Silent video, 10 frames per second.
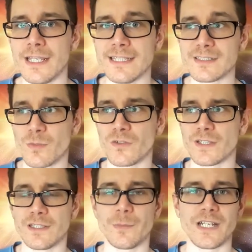He's a
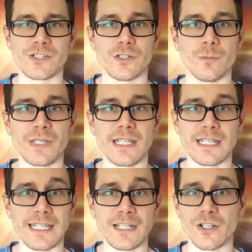multidimensional being.
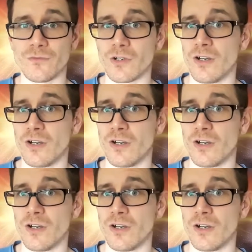He could have